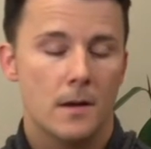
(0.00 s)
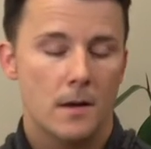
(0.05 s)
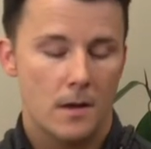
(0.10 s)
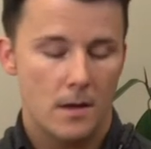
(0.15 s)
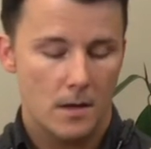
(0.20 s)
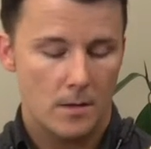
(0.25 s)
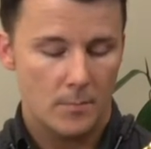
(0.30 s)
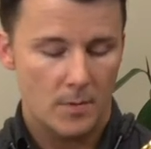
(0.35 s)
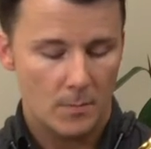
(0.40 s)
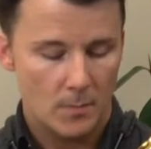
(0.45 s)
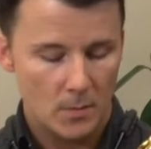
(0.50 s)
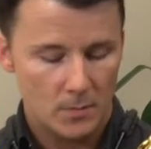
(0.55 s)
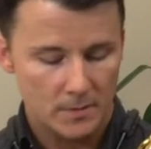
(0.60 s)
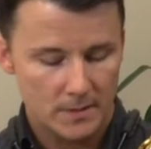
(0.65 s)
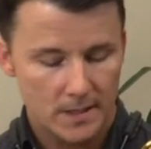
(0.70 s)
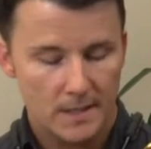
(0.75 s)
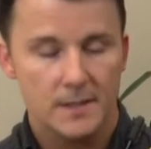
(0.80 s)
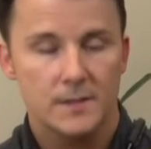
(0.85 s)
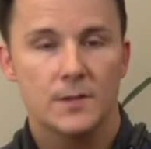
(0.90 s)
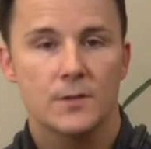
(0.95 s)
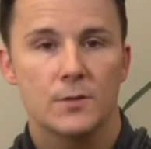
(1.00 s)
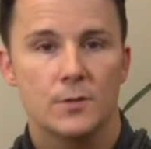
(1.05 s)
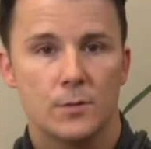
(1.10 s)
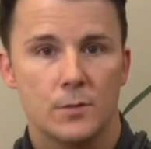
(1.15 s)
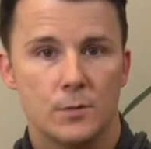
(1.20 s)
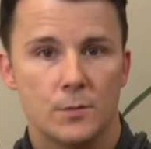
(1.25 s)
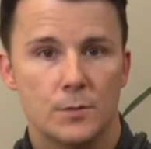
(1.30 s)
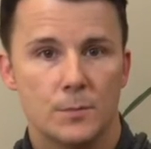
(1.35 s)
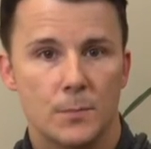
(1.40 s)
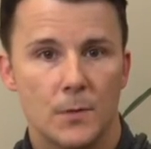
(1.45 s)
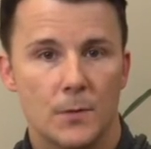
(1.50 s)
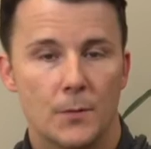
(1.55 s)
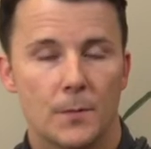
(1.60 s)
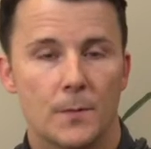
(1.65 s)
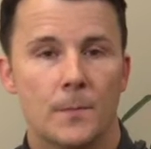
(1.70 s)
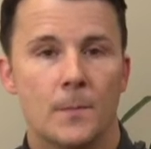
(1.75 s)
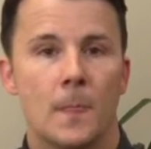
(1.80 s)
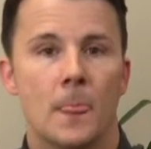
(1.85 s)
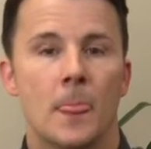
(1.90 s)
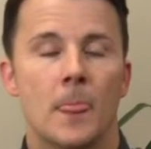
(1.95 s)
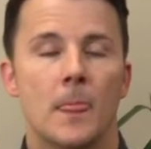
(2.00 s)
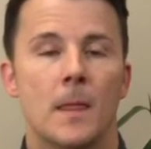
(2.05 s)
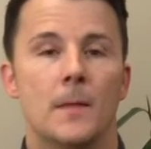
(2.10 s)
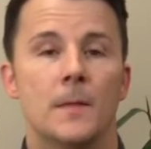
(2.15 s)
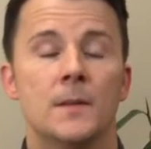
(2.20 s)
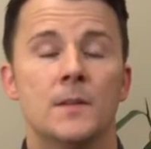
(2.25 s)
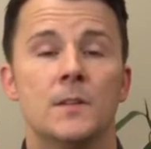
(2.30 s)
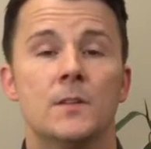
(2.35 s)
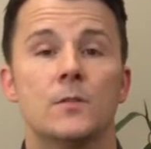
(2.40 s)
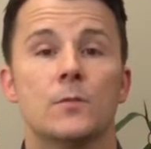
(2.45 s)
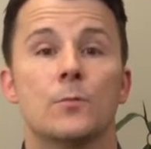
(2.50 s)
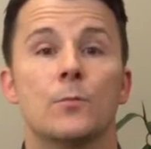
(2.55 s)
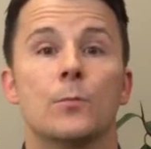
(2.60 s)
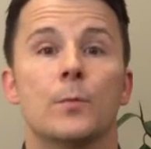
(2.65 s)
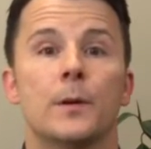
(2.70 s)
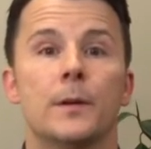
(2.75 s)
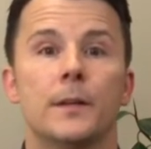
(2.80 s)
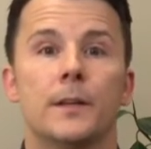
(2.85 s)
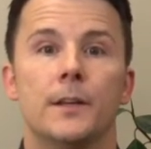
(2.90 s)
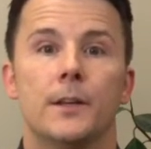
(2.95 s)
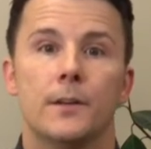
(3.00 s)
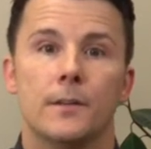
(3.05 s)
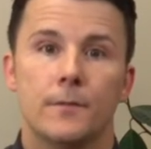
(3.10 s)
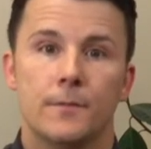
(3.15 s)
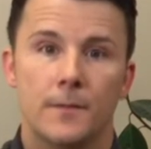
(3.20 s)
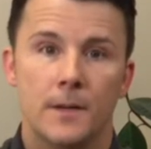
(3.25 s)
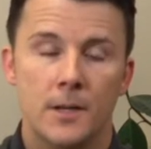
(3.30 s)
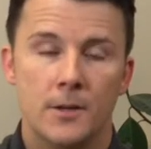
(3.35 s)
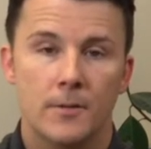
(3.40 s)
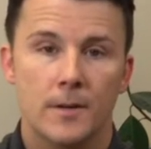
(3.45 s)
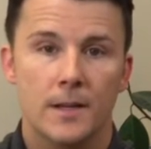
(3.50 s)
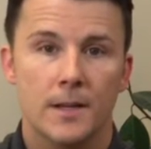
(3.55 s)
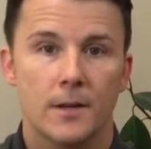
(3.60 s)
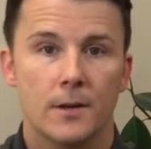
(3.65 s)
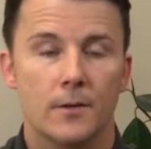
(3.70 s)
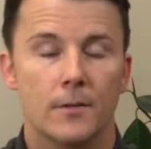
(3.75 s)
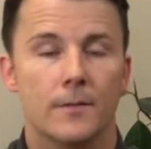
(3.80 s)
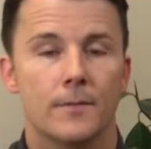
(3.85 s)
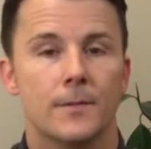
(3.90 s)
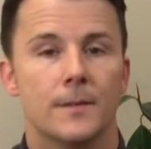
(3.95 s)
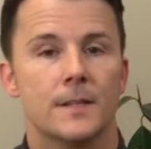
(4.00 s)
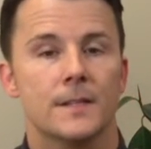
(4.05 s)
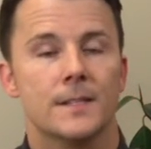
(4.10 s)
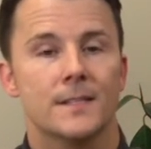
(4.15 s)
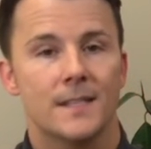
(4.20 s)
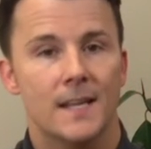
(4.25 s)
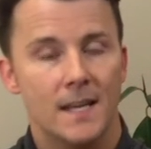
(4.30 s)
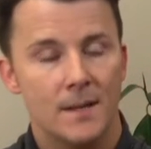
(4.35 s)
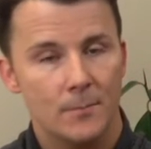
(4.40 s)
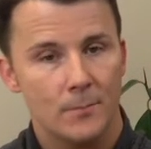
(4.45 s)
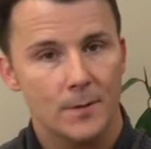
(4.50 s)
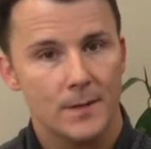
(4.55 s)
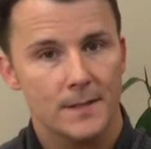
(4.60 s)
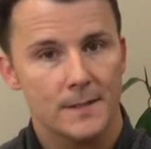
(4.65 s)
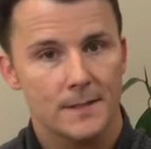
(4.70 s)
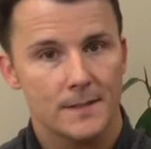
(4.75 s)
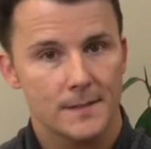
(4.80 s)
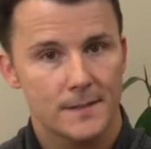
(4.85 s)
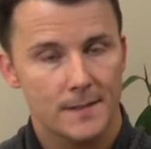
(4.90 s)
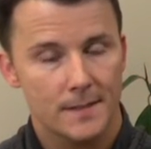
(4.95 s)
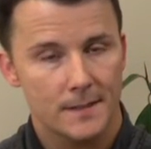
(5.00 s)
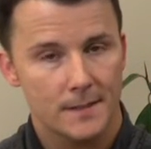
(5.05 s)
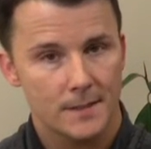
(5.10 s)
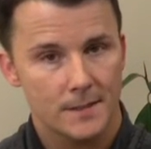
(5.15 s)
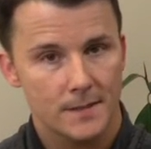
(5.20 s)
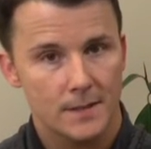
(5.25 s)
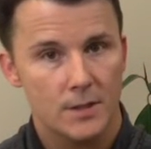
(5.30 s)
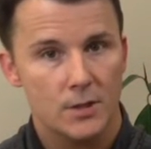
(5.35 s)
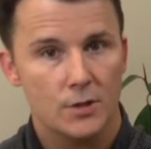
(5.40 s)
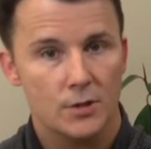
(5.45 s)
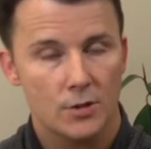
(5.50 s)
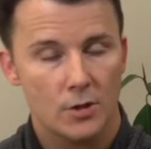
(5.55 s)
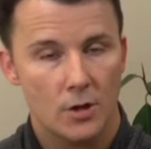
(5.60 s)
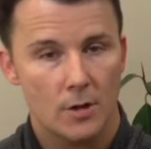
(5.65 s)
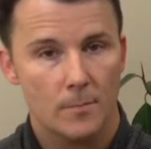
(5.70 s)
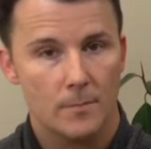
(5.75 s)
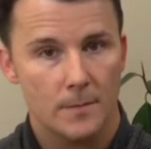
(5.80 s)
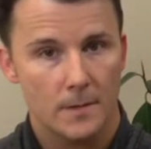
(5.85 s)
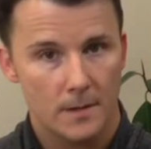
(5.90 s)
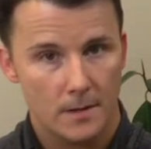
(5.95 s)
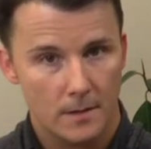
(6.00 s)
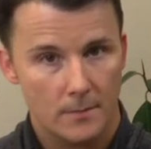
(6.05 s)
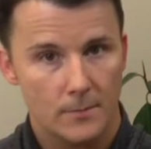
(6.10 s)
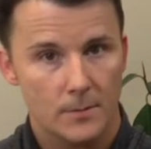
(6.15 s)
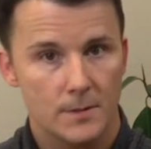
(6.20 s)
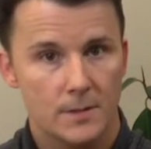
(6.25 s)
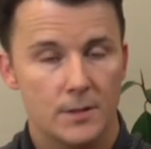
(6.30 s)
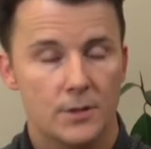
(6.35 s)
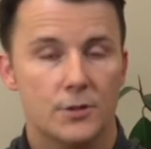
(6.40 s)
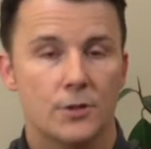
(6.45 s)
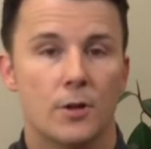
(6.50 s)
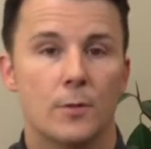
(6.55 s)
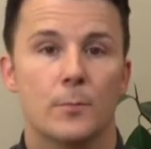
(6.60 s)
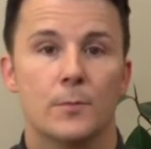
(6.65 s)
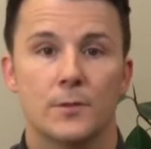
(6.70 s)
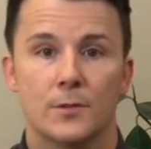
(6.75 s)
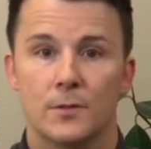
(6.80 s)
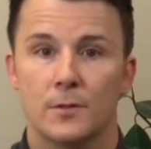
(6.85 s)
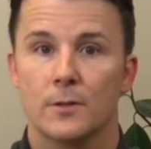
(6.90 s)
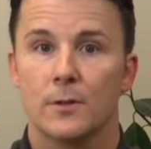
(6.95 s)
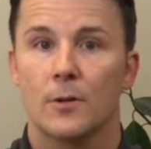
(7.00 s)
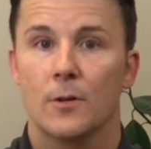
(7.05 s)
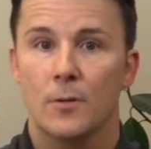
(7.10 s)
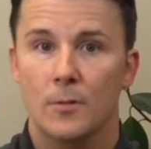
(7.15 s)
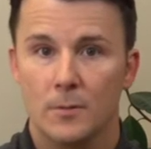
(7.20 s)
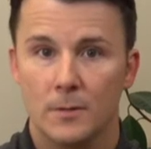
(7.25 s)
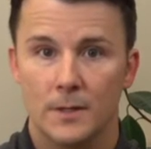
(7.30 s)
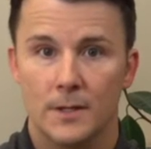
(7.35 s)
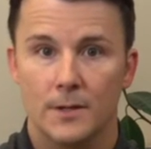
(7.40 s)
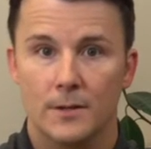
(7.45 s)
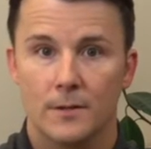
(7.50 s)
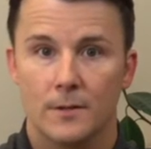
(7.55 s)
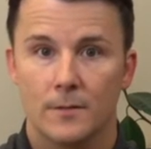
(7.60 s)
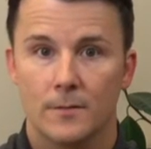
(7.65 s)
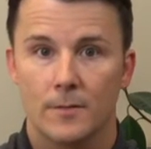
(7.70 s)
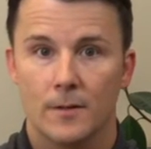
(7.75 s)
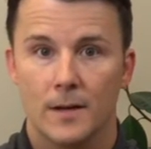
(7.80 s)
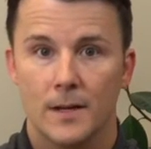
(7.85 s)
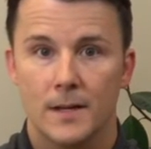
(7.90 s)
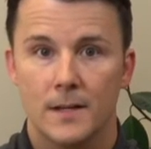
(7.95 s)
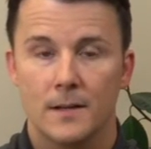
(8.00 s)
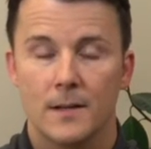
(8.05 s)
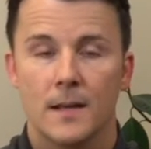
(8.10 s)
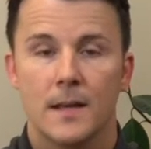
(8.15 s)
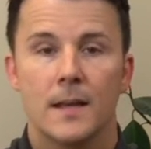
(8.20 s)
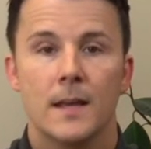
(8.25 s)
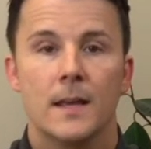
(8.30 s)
But most cases you use both. Now this is a really good fingering here for the same reasons that the C sharp, the covered C sharp was good earlier, right?